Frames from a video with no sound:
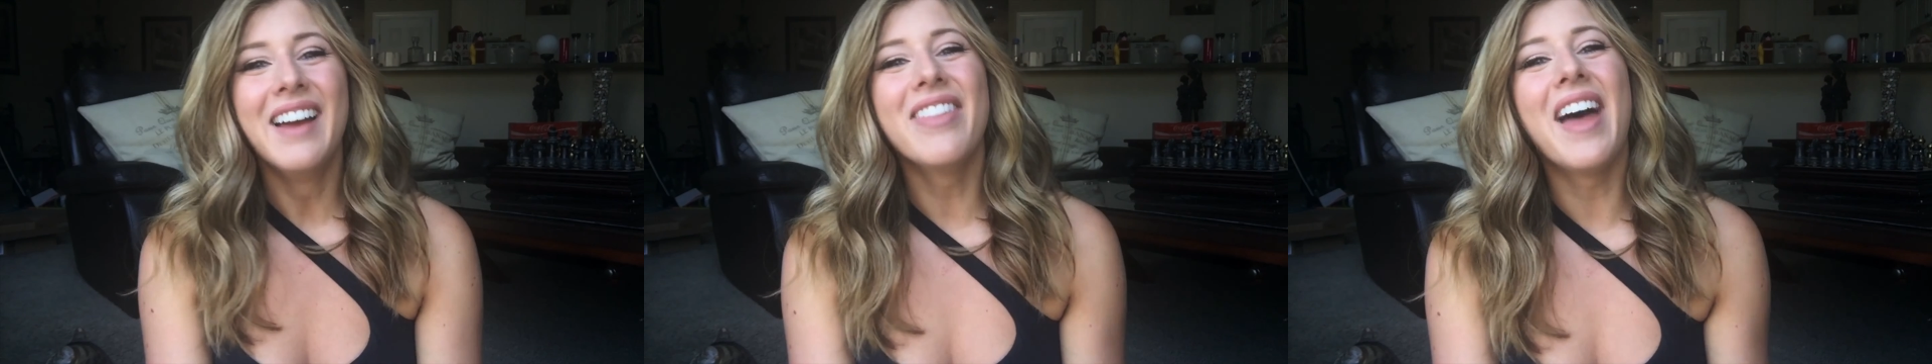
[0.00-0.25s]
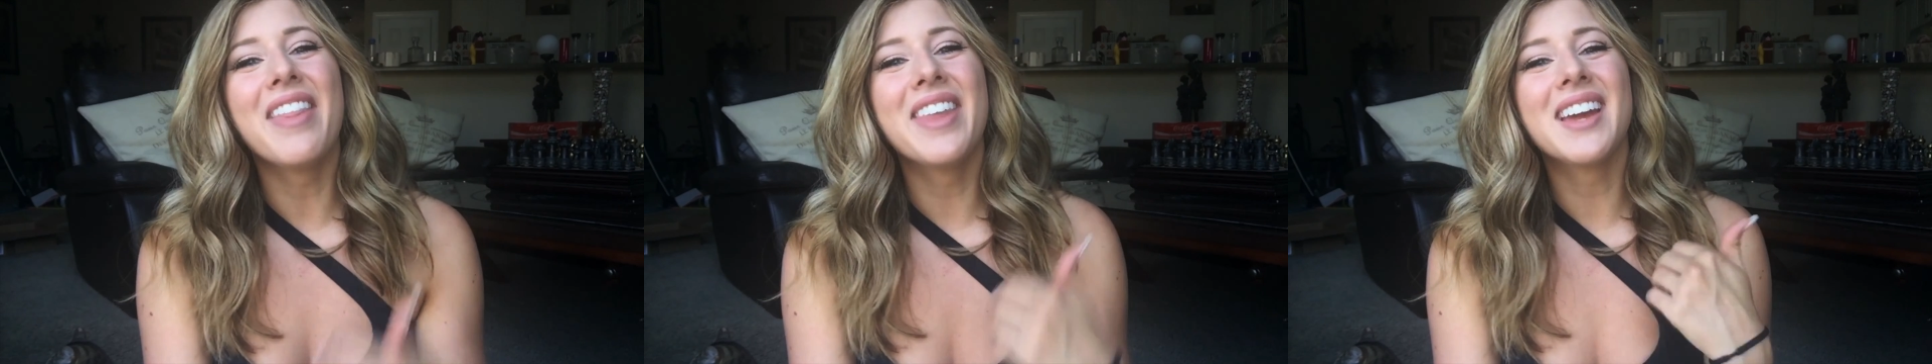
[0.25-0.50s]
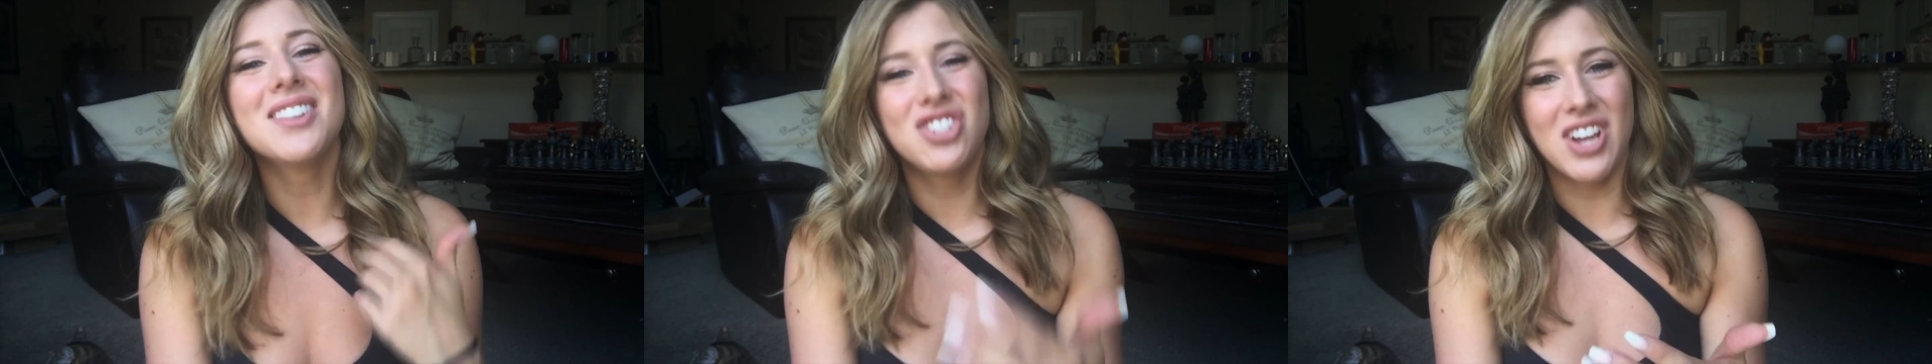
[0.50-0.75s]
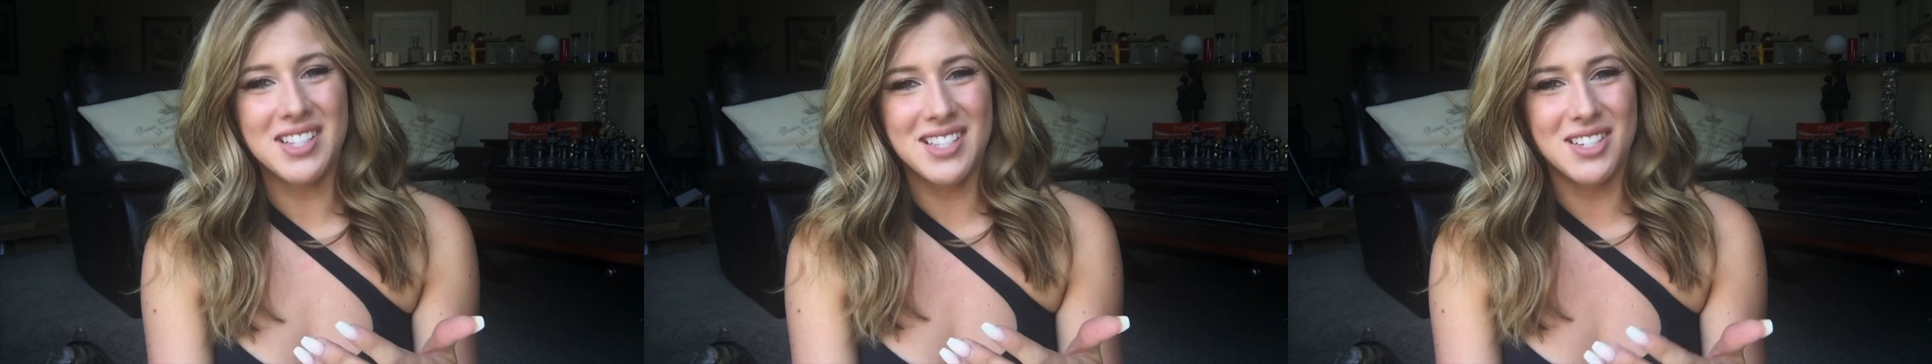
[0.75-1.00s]
that they
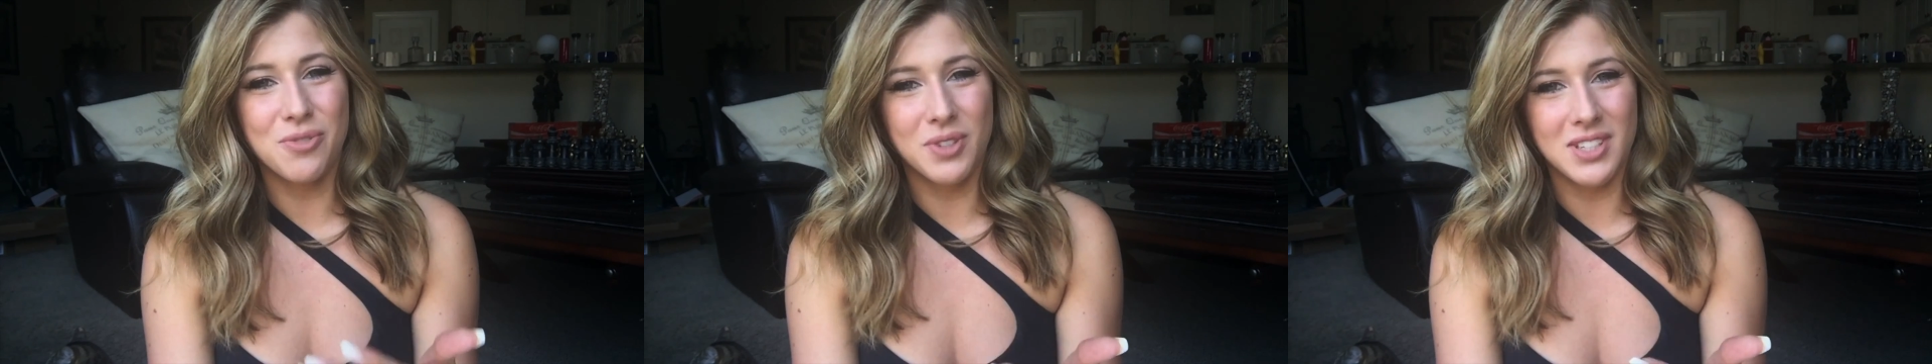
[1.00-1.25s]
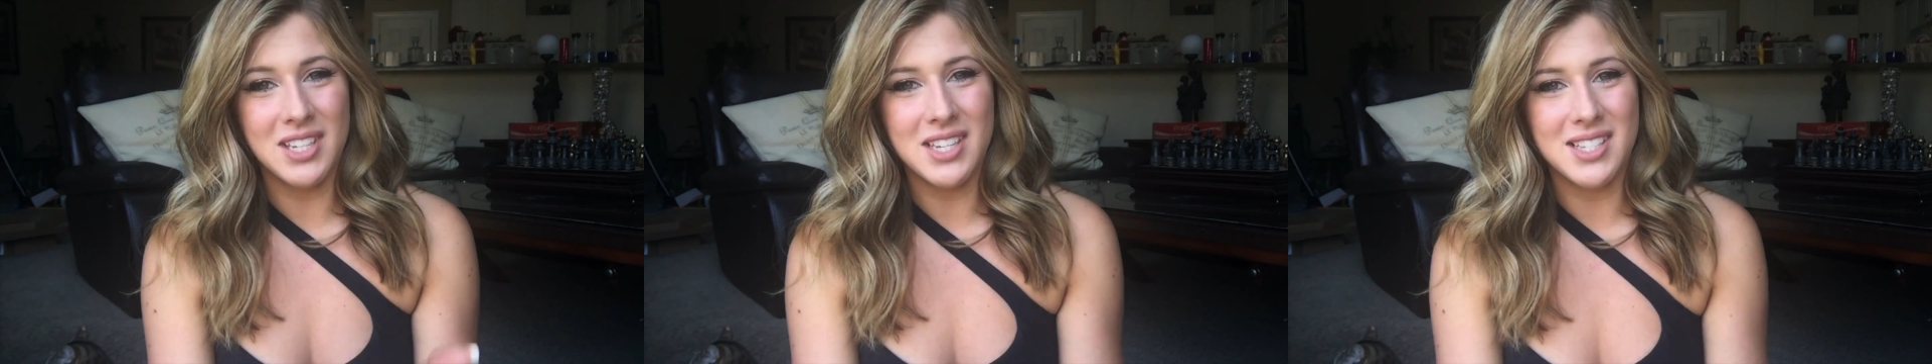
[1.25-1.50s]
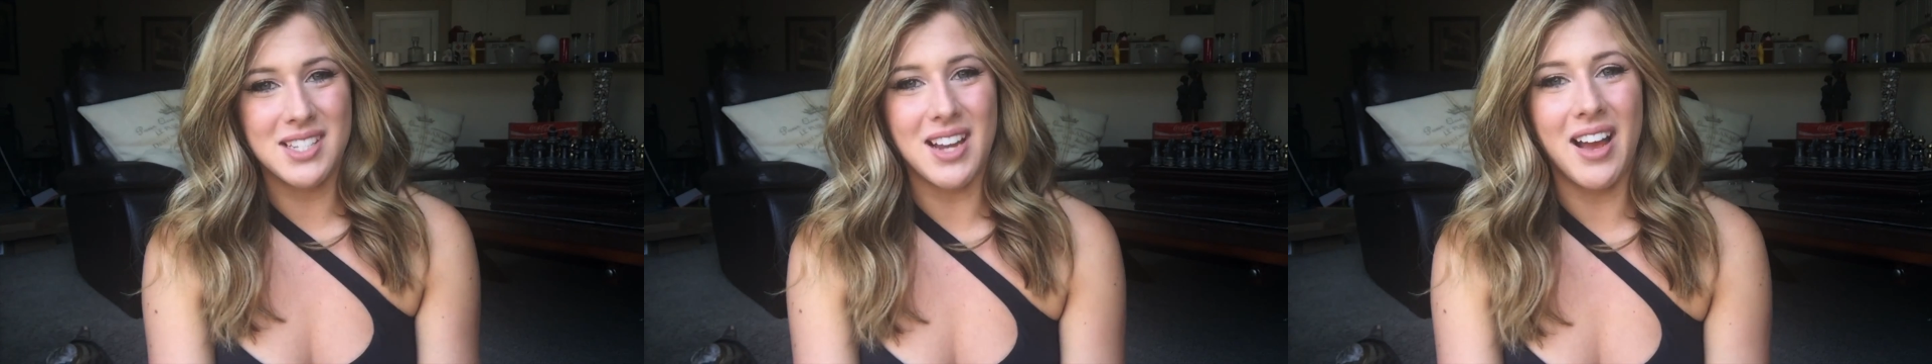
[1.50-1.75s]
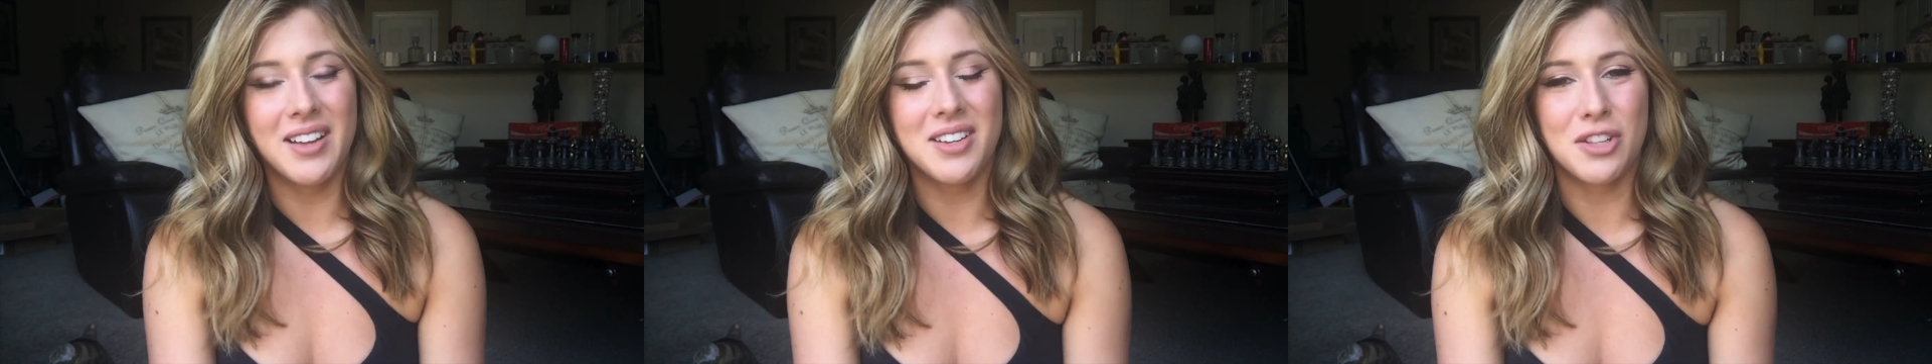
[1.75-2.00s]
just released
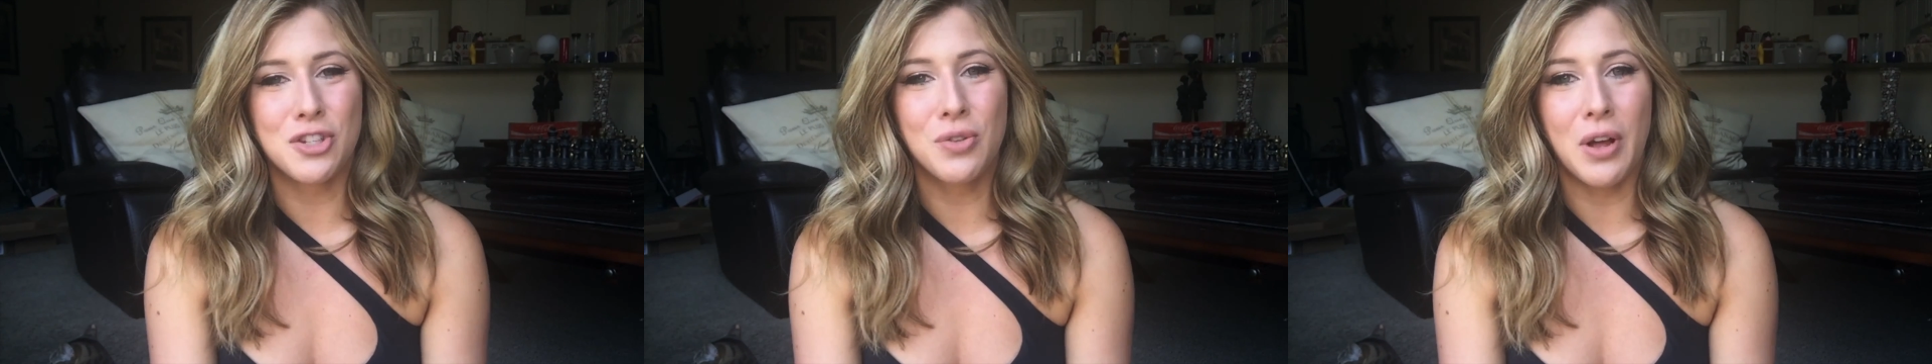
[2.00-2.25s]
not too